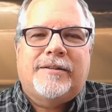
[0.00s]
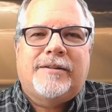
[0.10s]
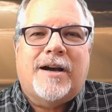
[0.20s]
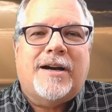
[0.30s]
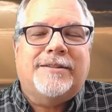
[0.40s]

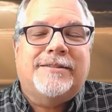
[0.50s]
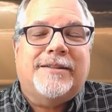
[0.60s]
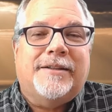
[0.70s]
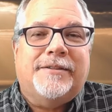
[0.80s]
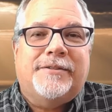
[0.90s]
God
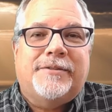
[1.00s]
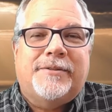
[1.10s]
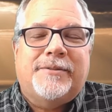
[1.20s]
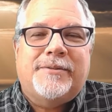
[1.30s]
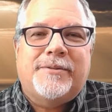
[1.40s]
says,
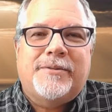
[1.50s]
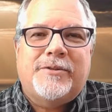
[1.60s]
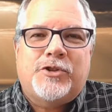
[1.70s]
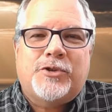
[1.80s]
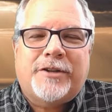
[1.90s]

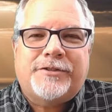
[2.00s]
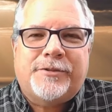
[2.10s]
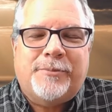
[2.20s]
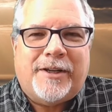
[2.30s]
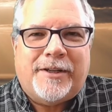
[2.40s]

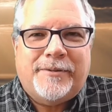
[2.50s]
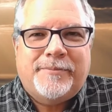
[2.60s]
Trust me.